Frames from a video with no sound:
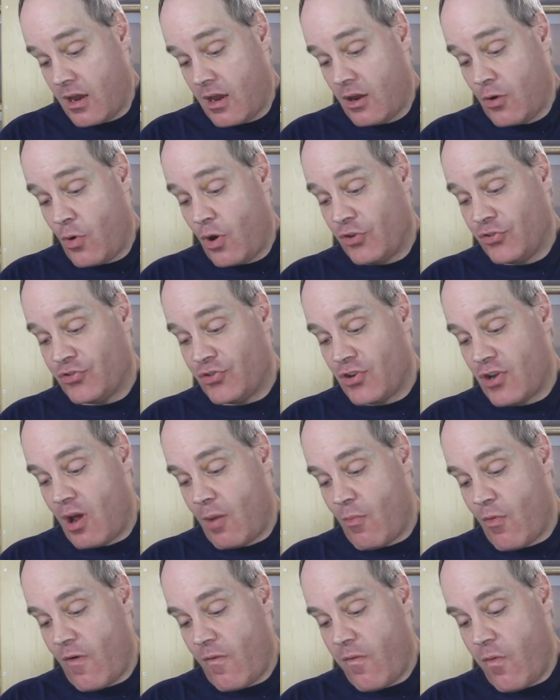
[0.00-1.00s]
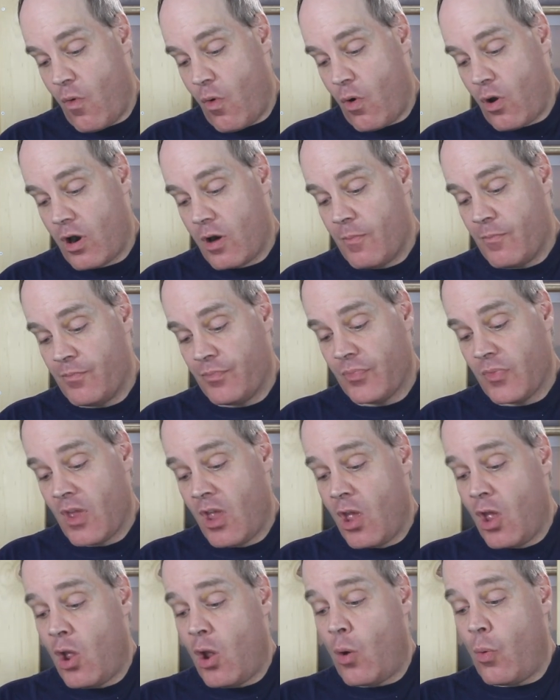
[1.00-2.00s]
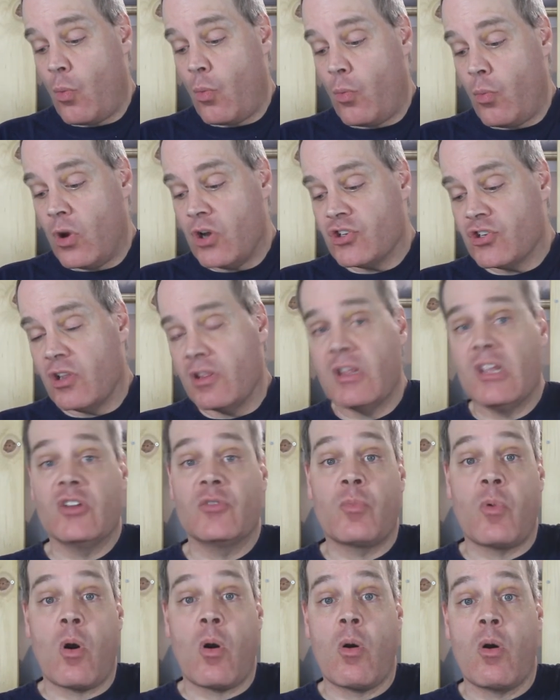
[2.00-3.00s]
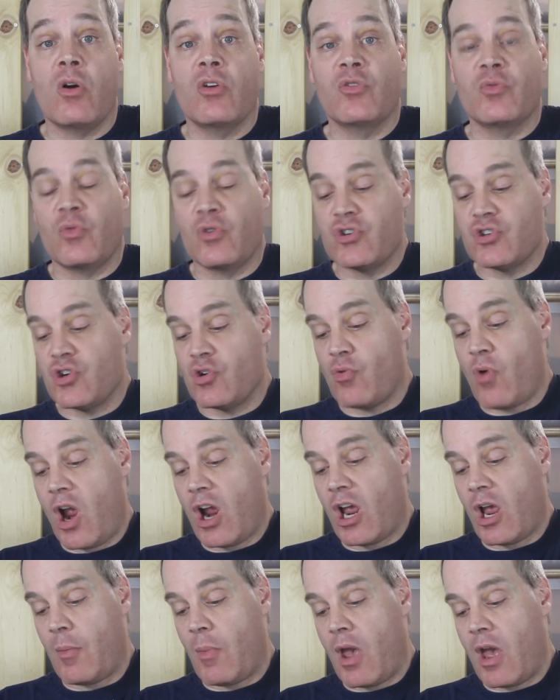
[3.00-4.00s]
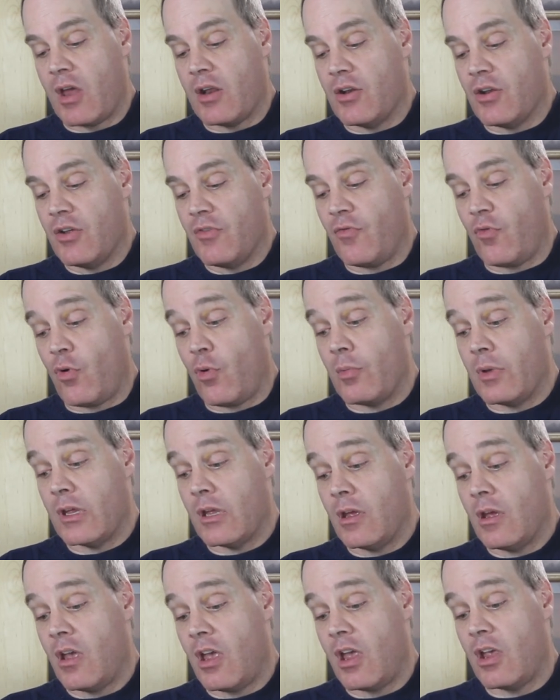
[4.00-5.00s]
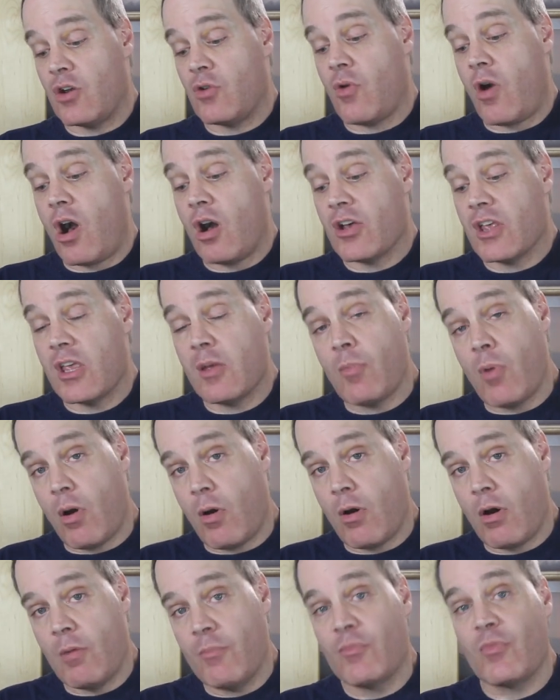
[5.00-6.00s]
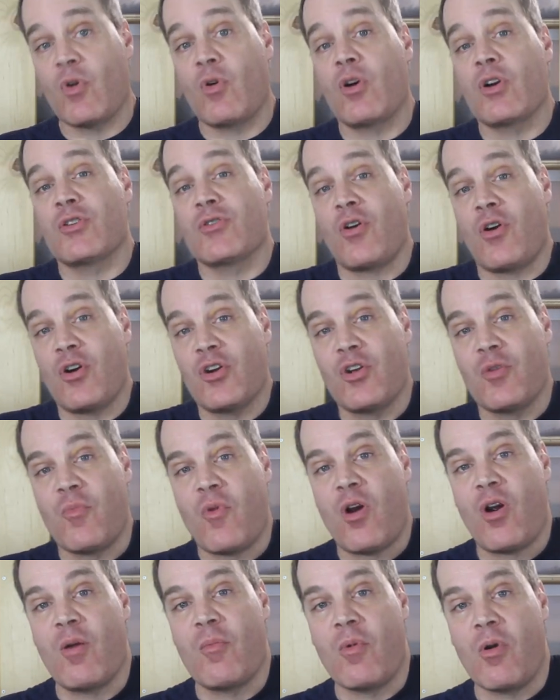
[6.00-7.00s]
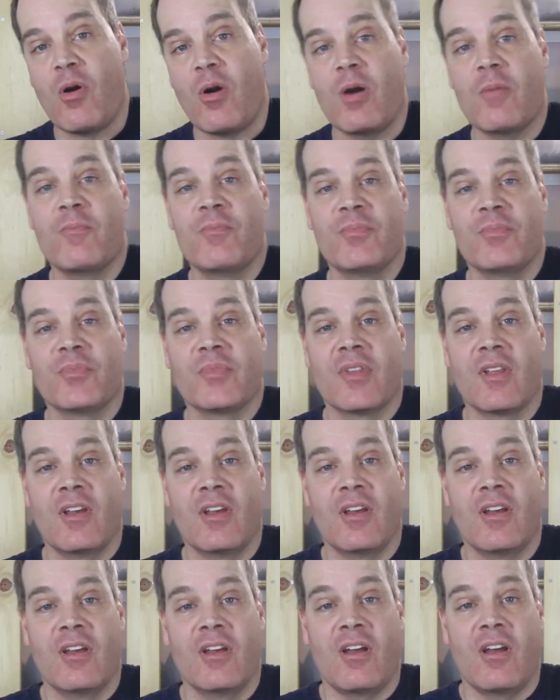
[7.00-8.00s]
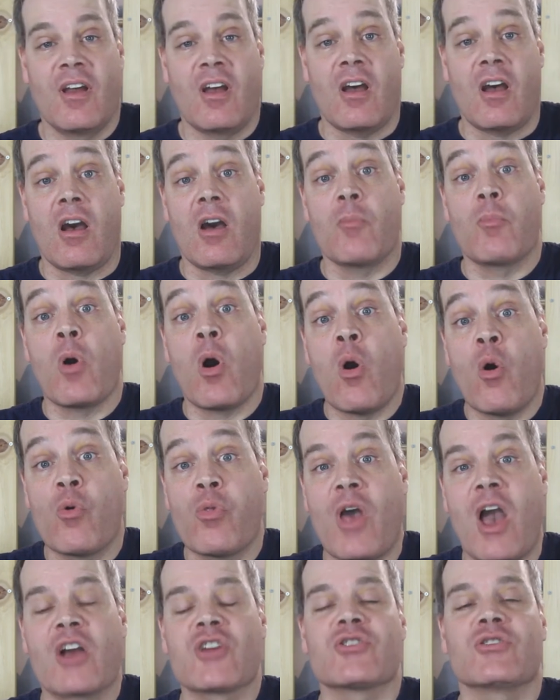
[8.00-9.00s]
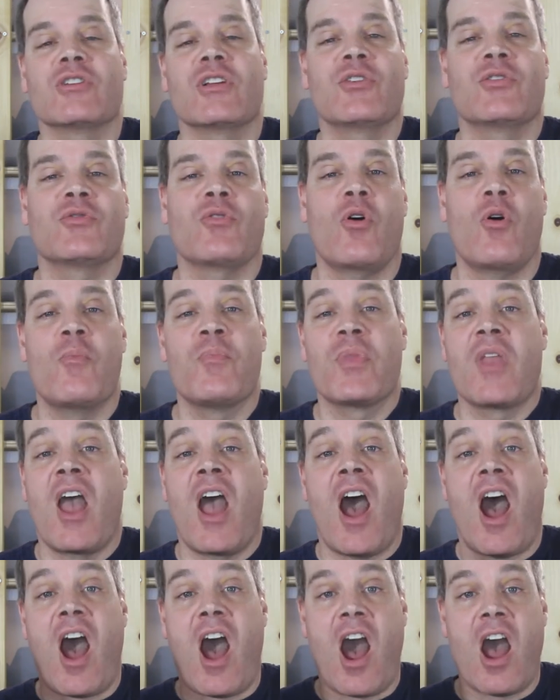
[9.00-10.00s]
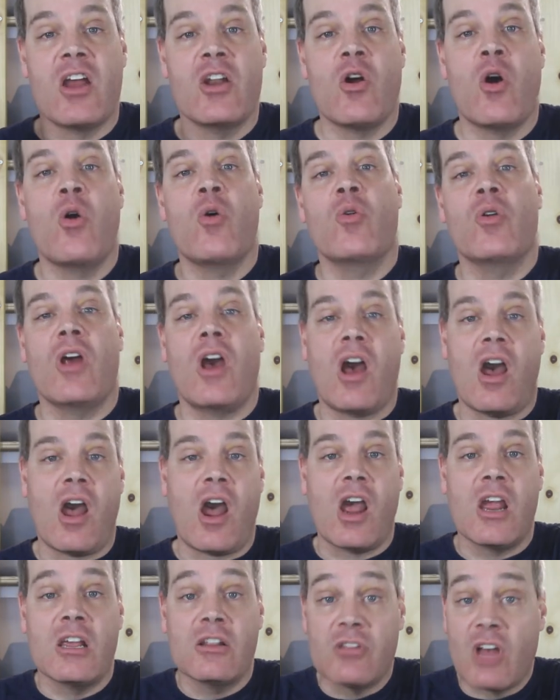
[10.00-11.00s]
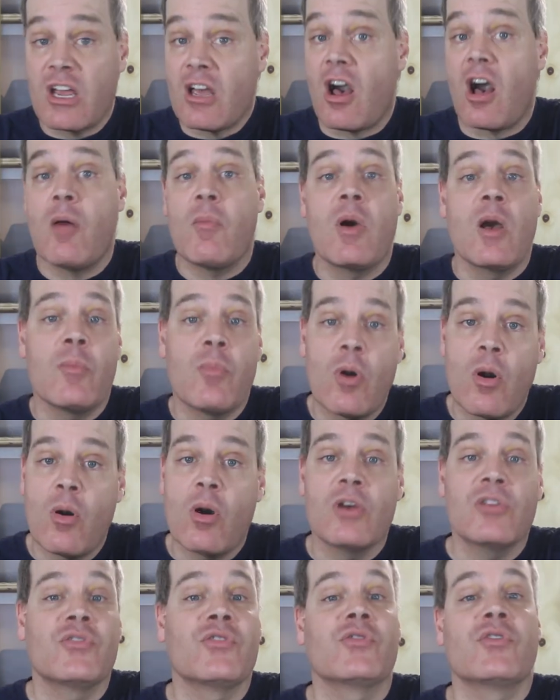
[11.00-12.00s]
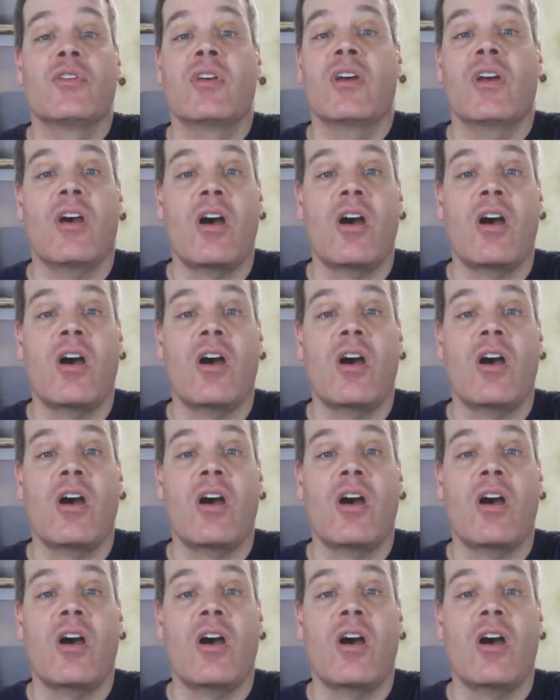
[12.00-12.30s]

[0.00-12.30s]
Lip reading: Question number four. Which of these boas would you recommend for me? A Qualki boa or a Tarahumara boa? Both, actually. So I like all my boas.